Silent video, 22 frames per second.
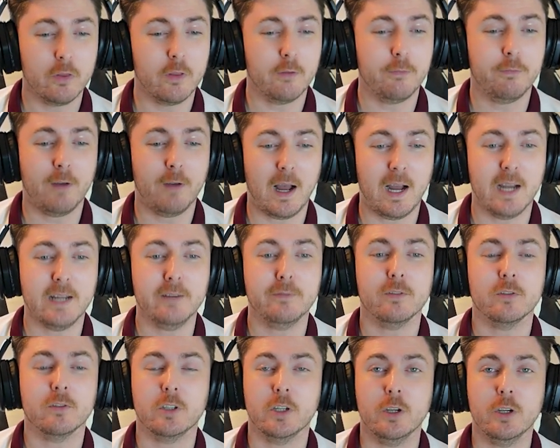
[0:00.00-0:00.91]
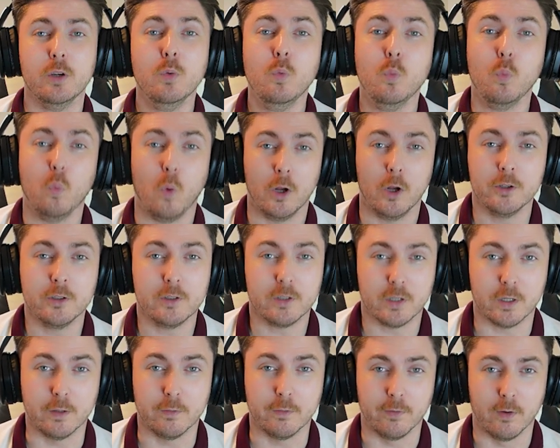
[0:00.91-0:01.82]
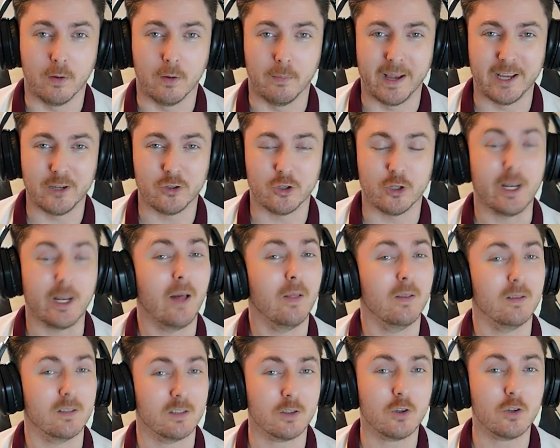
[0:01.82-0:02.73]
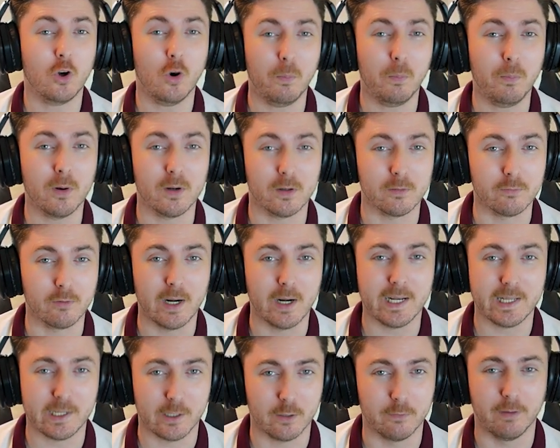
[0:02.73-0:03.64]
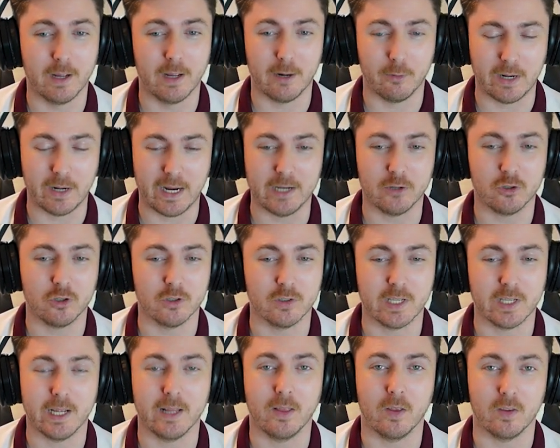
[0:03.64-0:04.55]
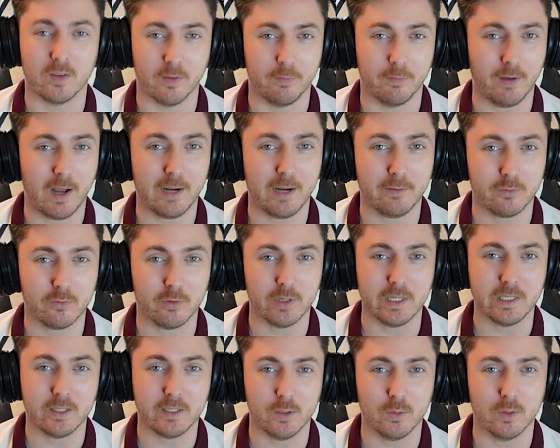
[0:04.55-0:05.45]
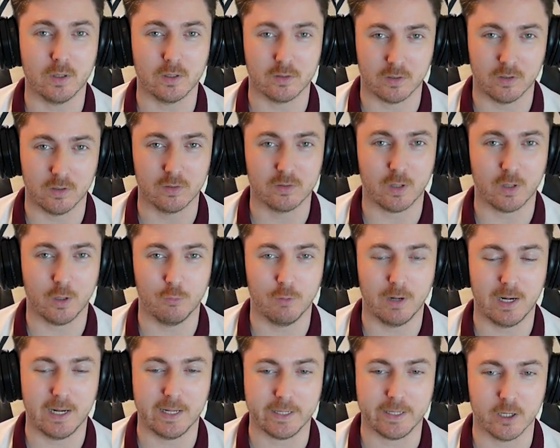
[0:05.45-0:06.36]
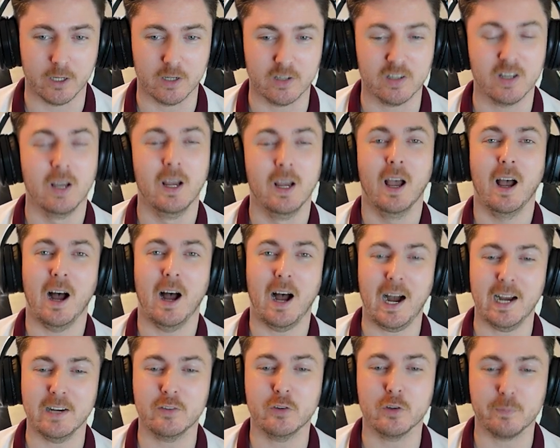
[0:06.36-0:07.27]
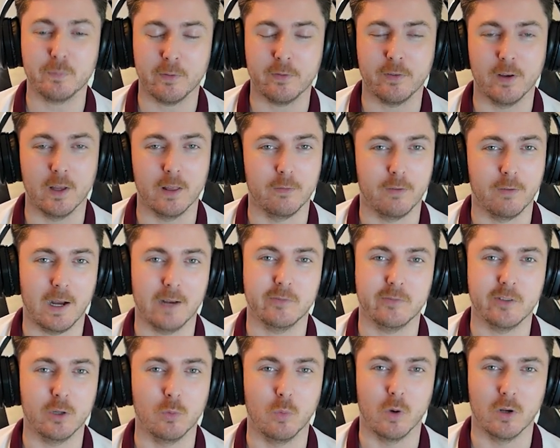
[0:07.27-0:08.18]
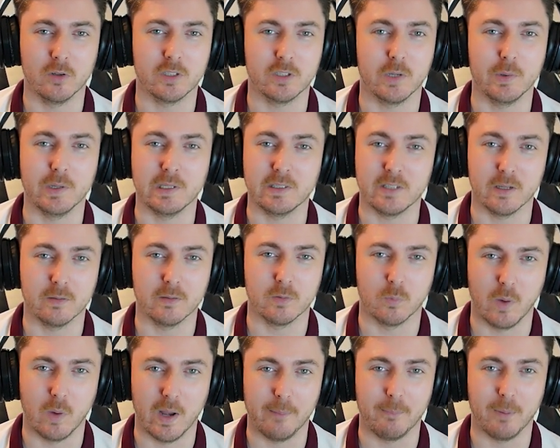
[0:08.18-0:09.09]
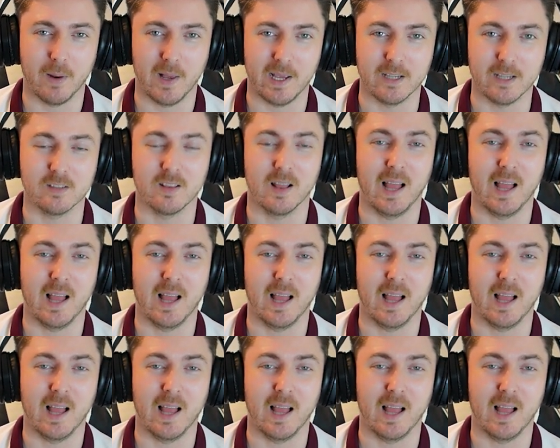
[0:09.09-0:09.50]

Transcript: the 5-2-1-2 formation. Now there's a couple of really good variations here. There's the 5-3-2 that's also really good. I just prefer the 5-2-1-2 in terms of where players